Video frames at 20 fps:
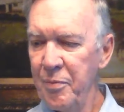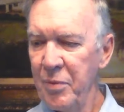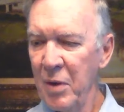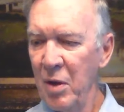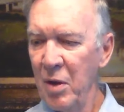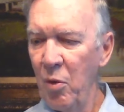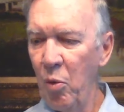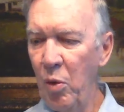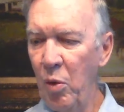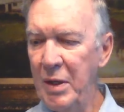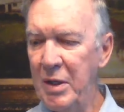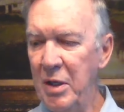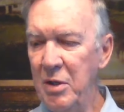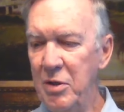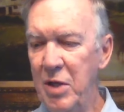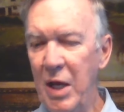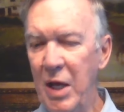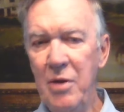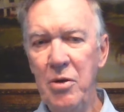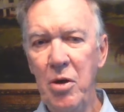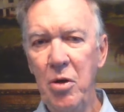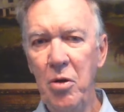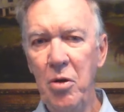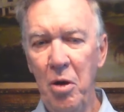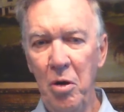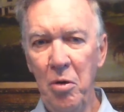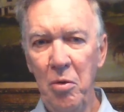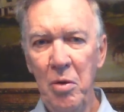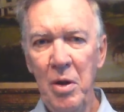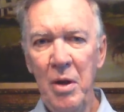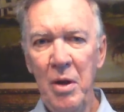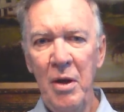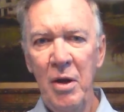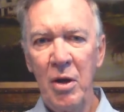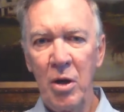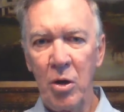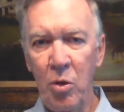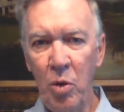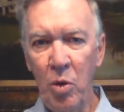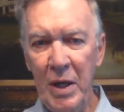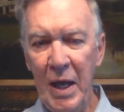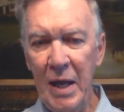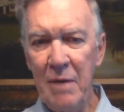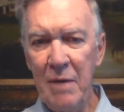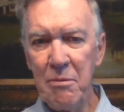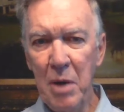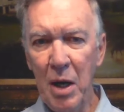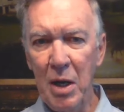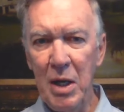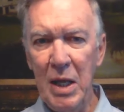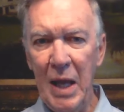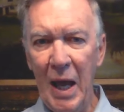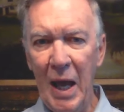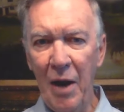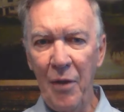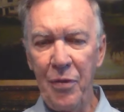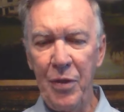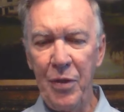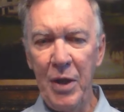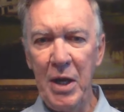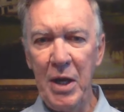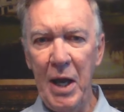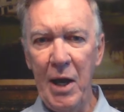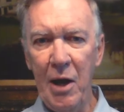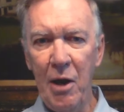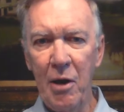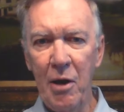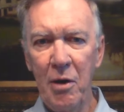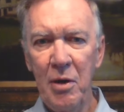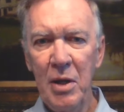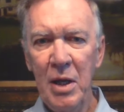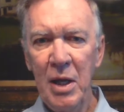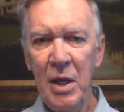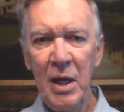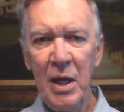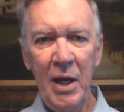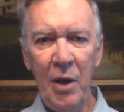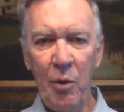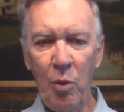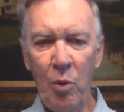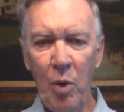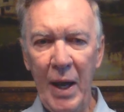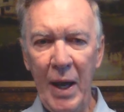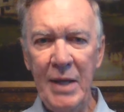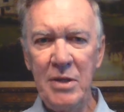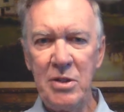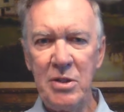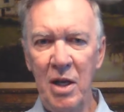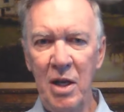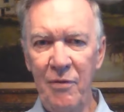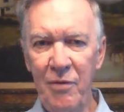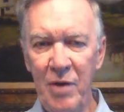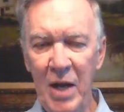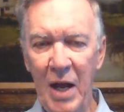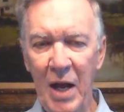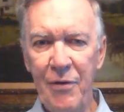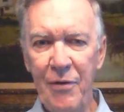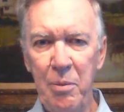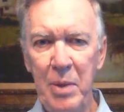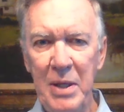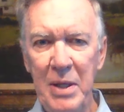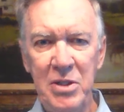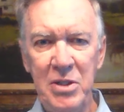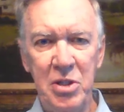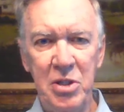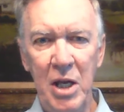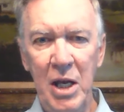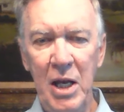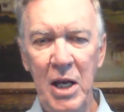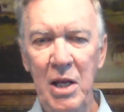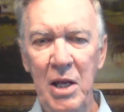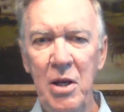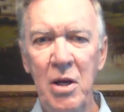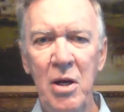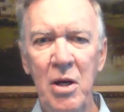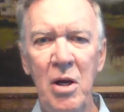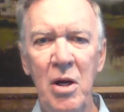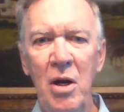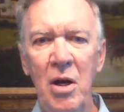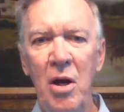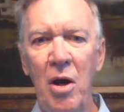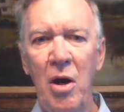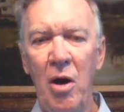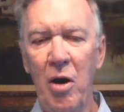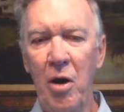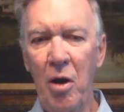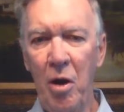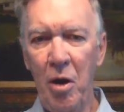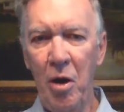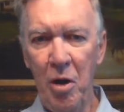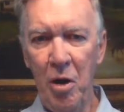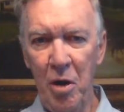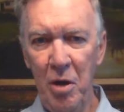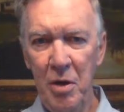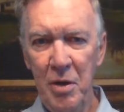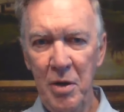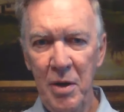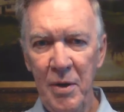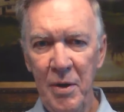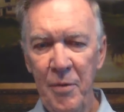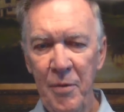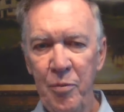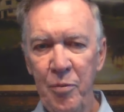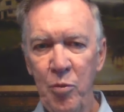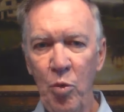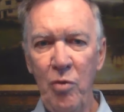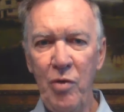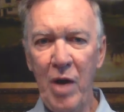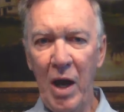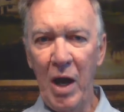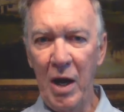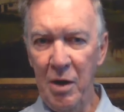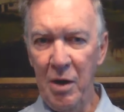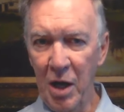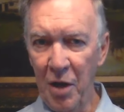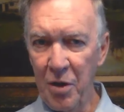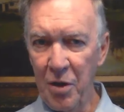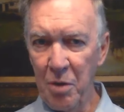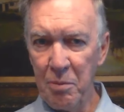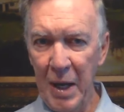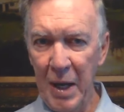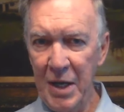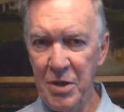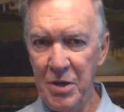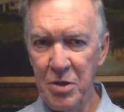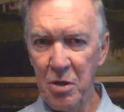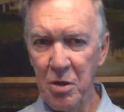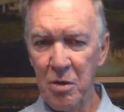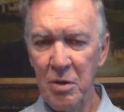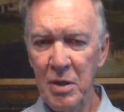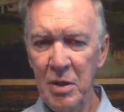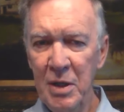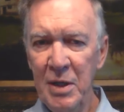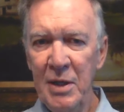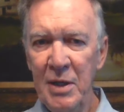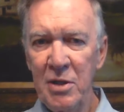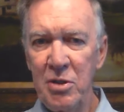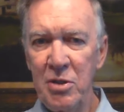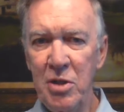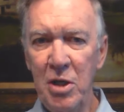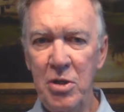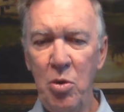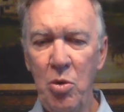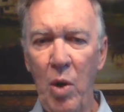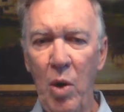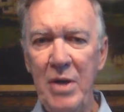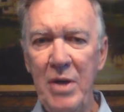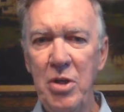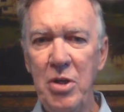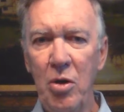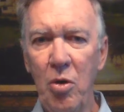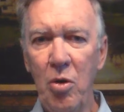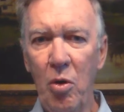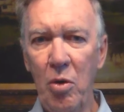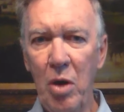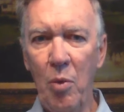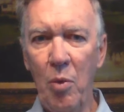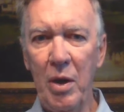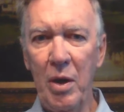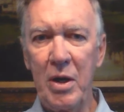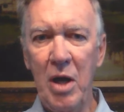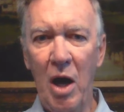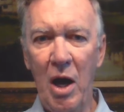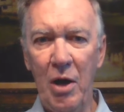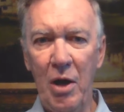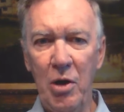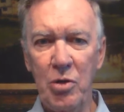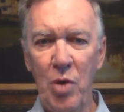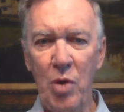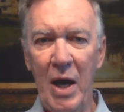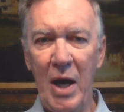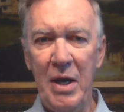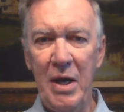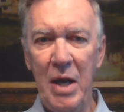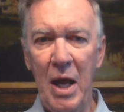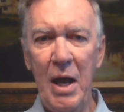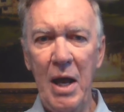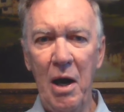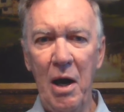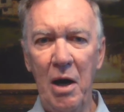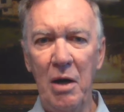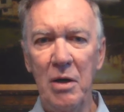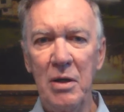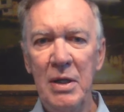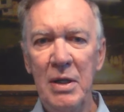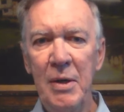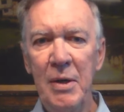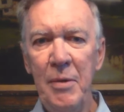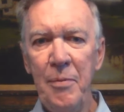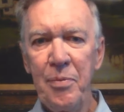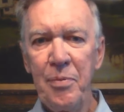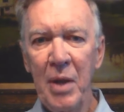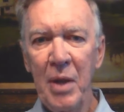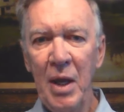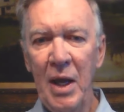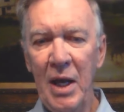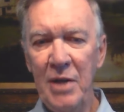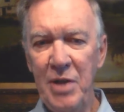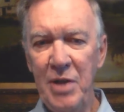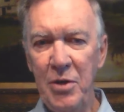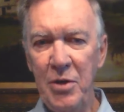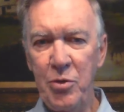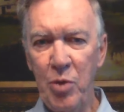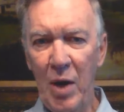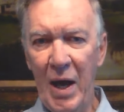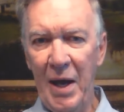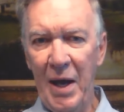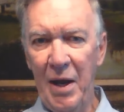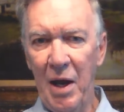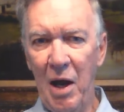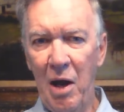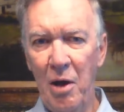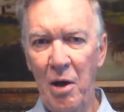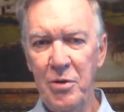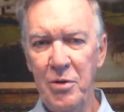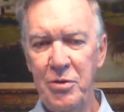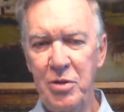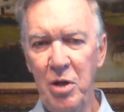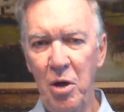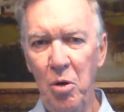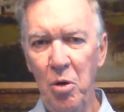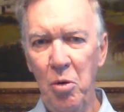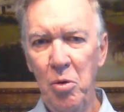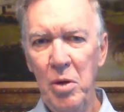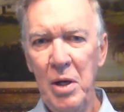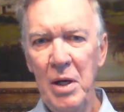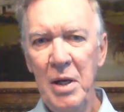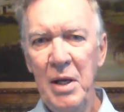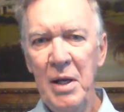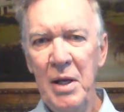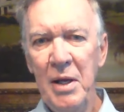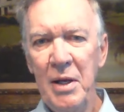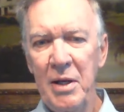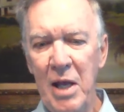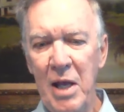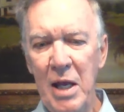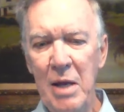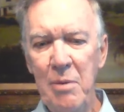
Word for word: We continue to create money out of thin air at rates that have never been seen or heard. We've got another major situation going on with Congress right now as they try to also keep